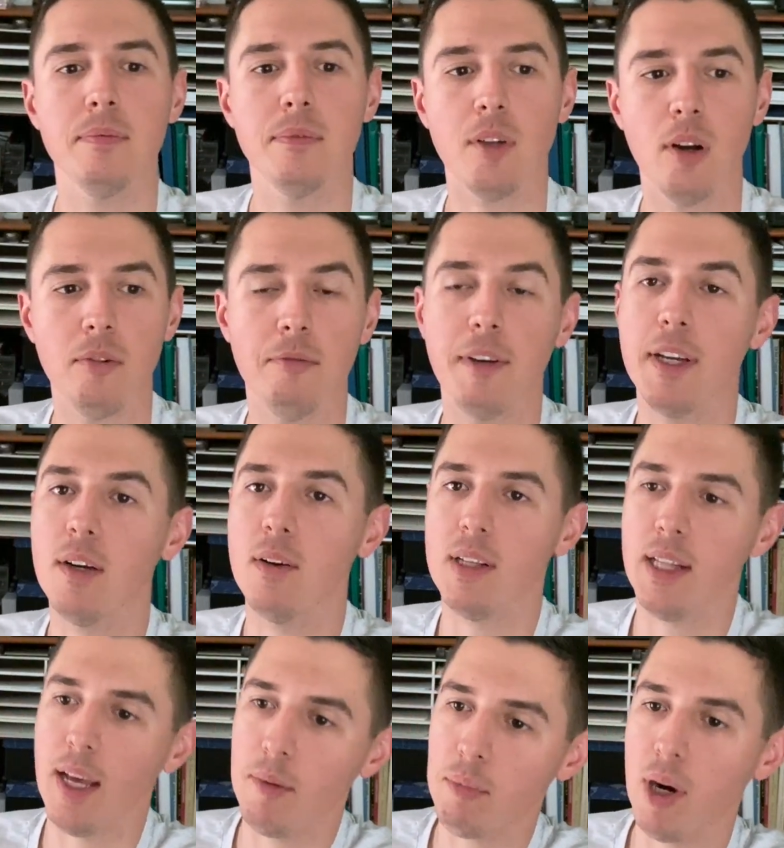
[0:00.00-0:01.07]
start
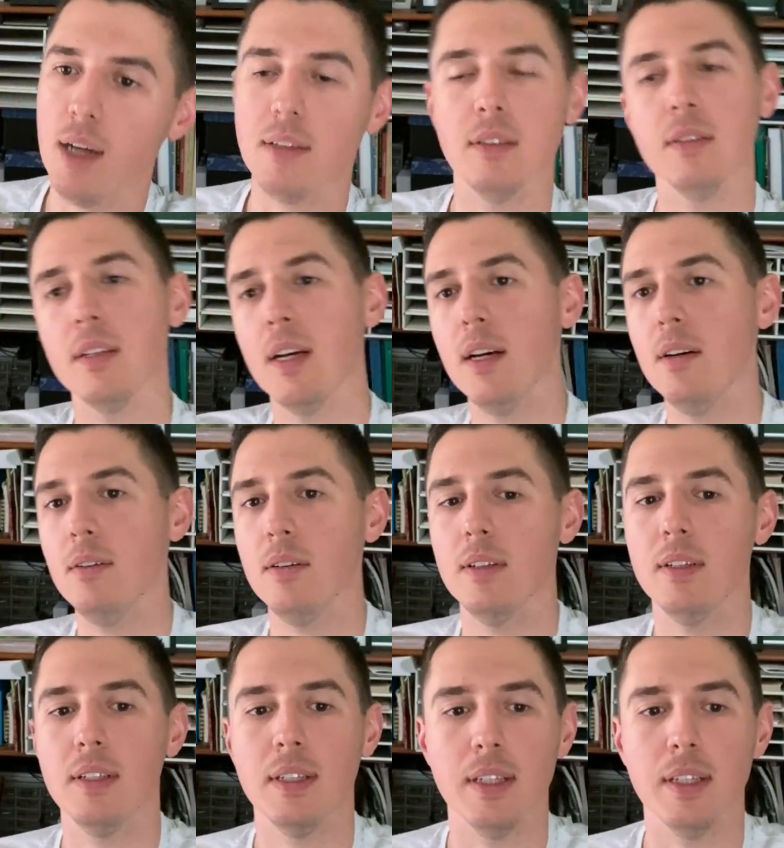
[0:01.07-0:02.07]
figuring that process out.